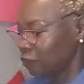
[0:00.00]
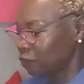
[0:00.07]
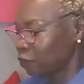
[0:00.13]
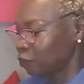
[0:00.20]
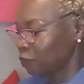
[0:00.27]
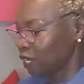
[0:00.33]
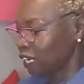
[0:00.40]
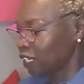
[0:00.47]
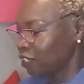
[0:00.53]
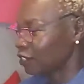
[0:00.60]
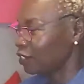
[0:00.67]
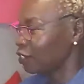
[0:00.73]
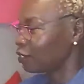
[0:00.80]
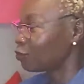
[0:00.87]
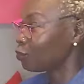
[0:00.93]
before we get
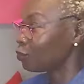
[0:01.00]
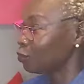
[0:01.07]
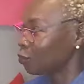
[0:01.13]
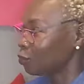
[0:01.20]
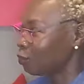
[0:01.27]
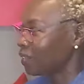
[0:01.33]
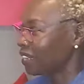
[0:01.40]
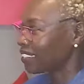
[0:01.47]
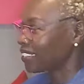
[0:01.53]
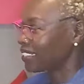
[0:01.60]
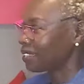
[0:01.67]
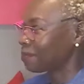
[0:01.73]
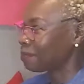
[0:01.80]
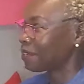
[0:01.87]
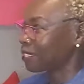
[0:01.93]
into you
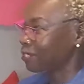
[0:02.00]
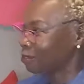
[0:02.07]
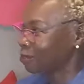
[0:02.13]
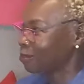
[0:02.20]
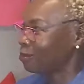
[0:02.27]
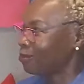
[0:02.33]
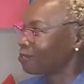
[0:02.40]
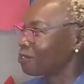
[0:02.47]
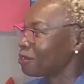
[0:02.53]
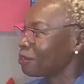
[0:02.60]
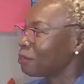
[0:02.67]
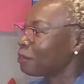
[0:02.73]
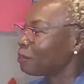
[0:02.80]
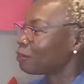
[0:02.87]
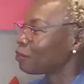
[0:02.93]
passing the baton
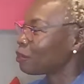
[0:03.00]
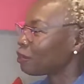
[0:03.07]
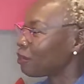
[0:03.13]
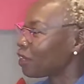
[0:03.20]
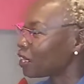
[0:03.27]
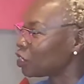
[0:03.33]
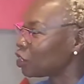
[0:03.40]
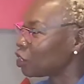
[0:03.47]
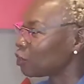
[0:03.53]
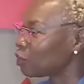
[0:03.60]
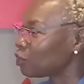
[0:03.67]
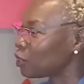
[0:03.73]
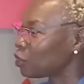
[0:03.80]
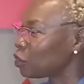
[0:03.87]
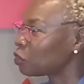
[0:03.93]
to your
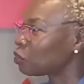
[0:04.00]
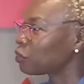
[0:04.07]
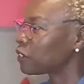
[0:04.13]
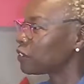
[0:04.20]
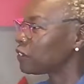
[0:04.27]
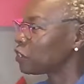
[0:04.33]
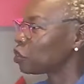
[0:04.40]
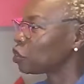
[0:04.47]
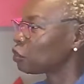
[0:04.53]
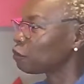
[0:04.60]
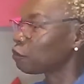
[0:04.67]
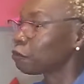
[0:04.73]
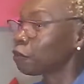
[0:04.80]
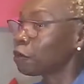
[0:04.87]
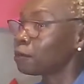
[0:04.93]
grandchildren. Your
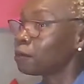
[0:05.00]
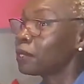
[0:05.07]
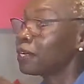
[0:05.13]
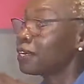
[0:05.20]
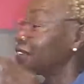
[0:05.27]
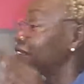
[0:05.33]
transition from